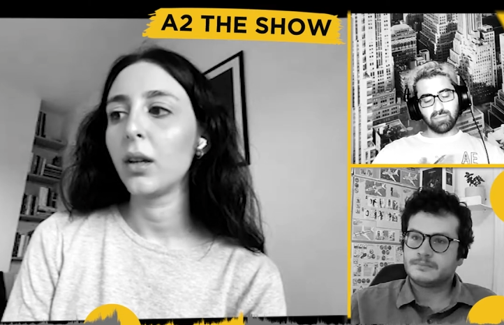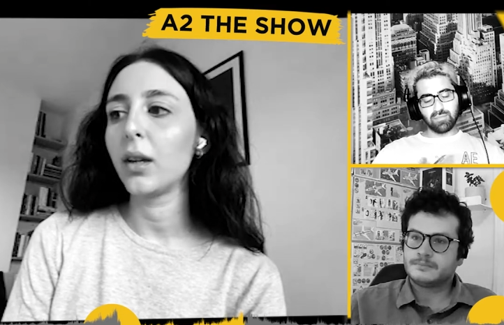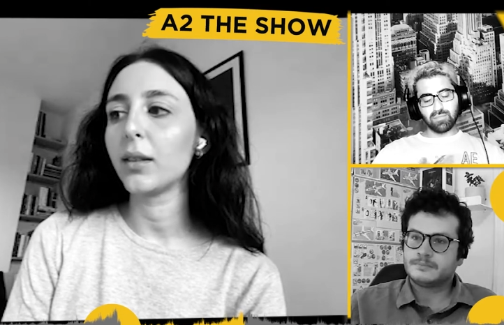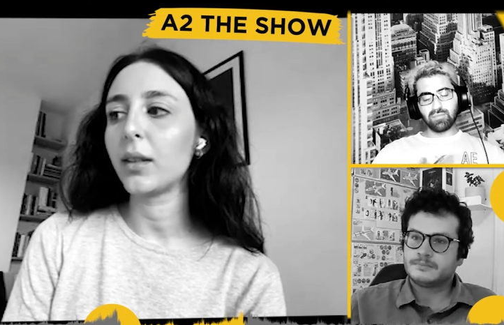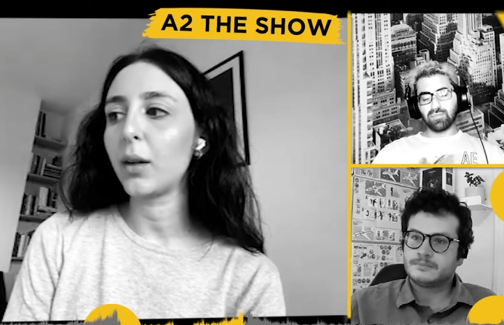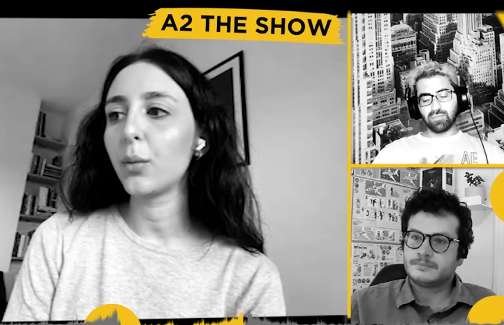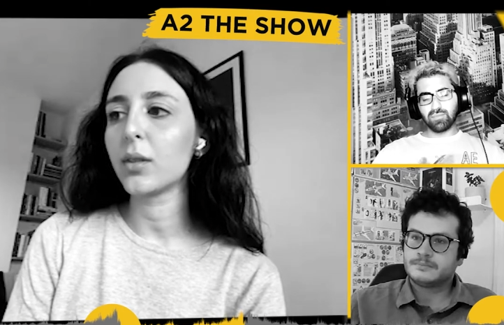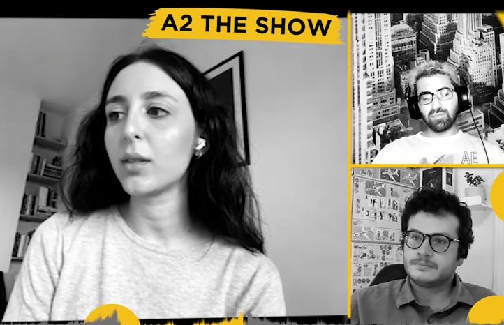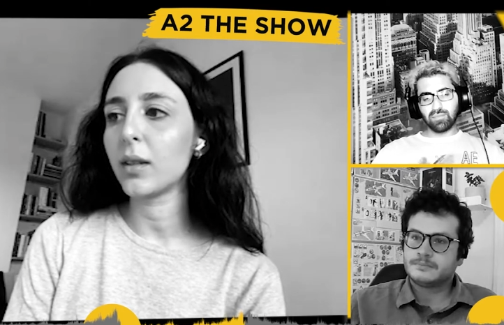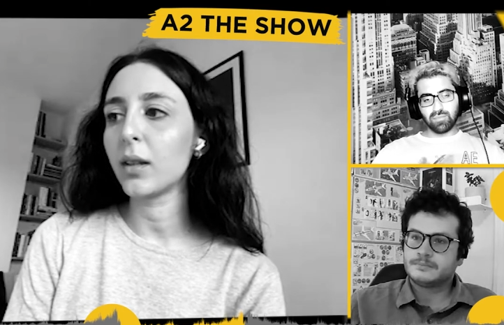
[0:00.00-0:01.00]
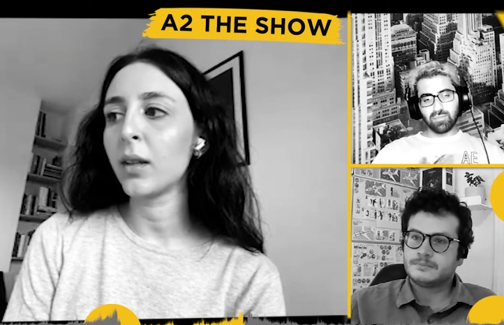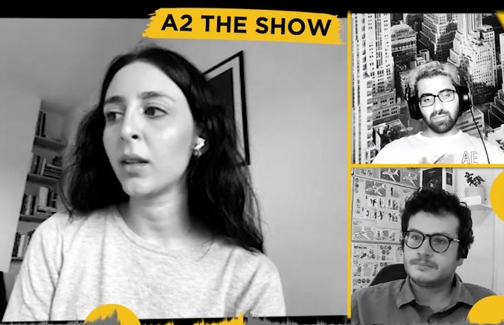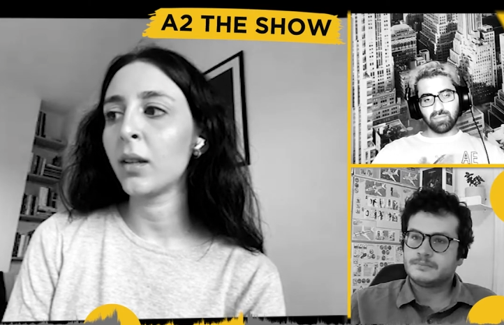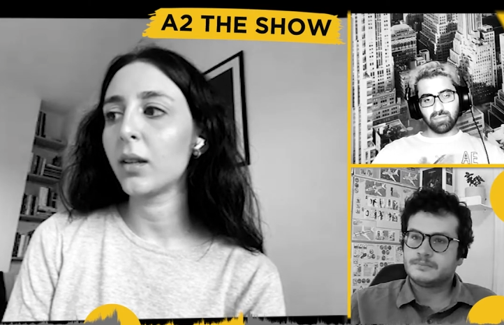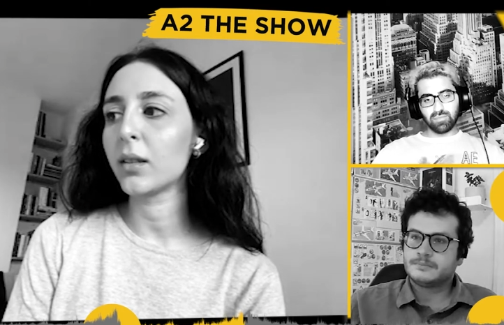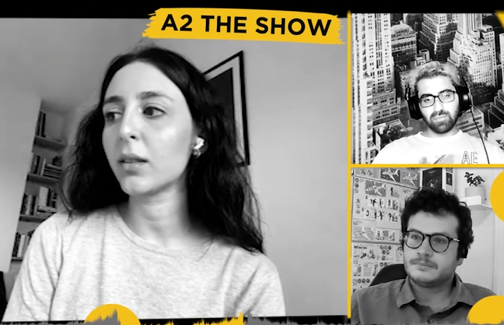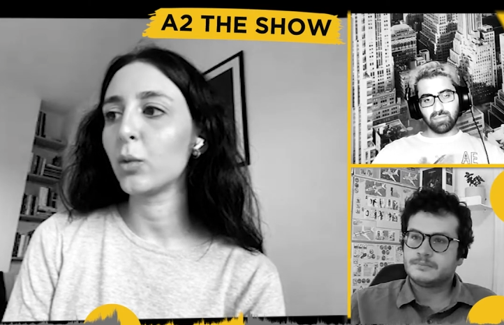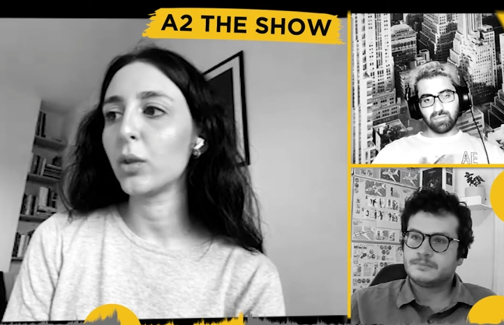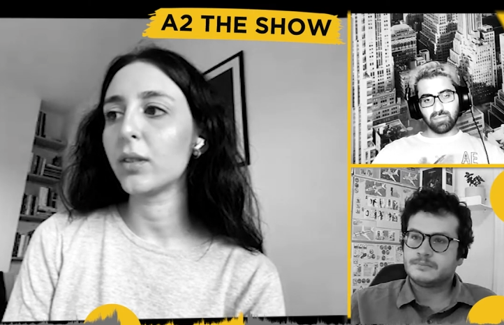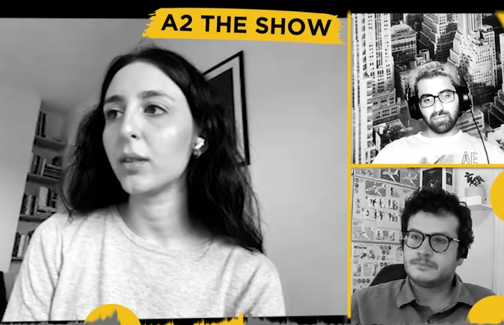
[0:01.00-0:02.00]
Speaker 1: And I would say it's
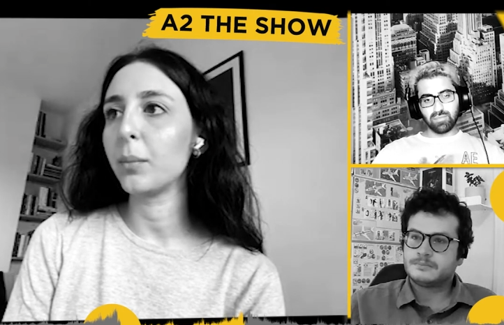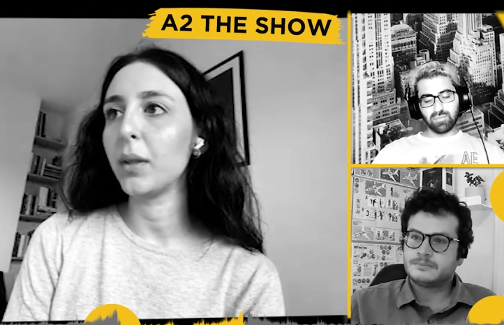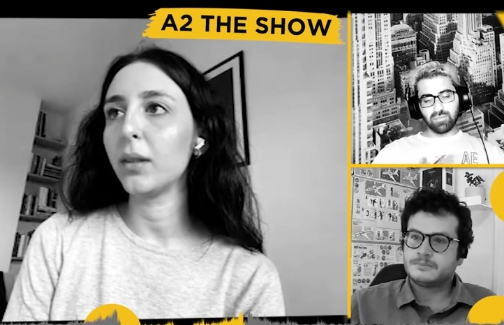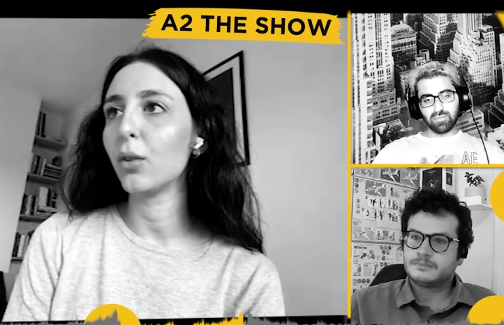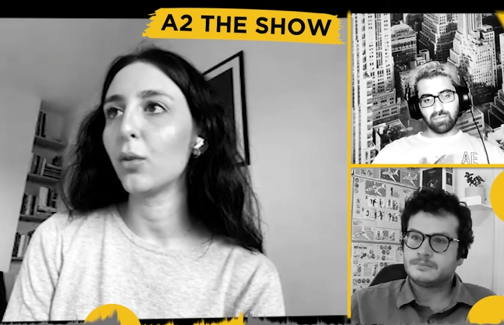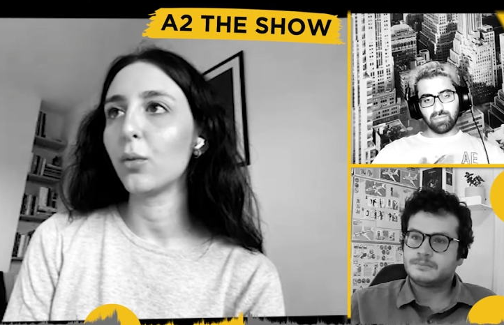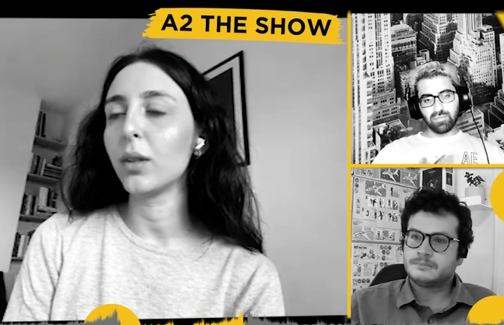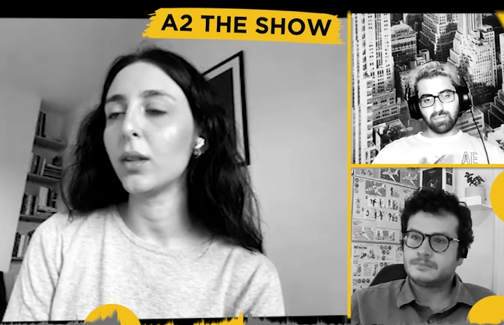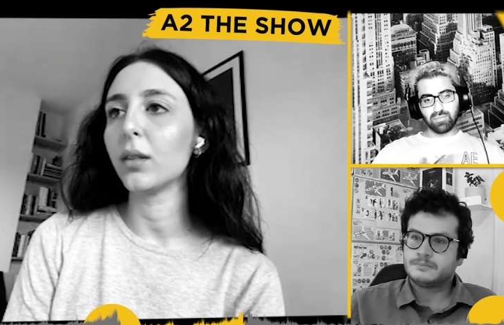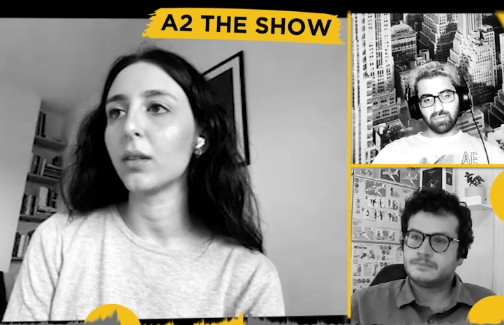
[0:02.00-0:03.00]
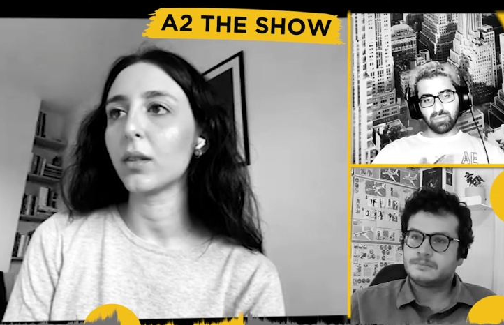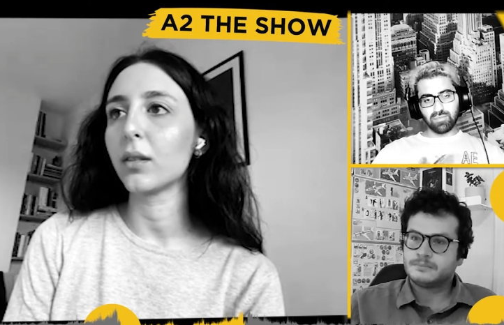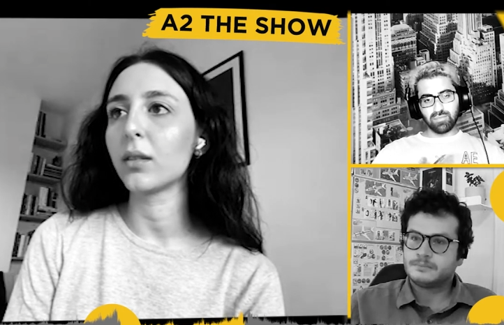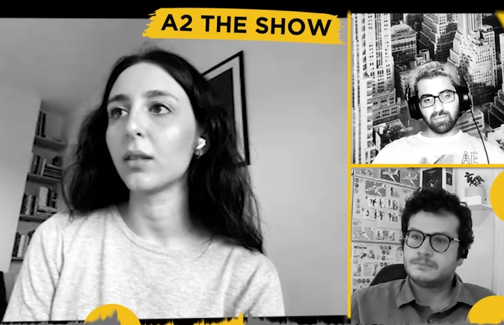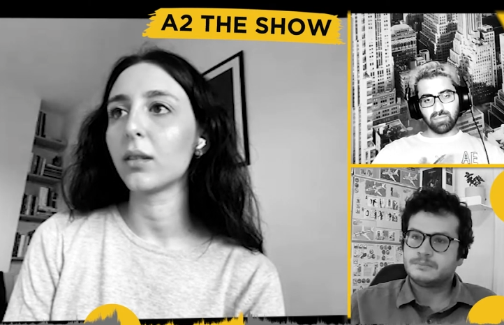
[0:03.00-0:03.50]
going to be the loneliest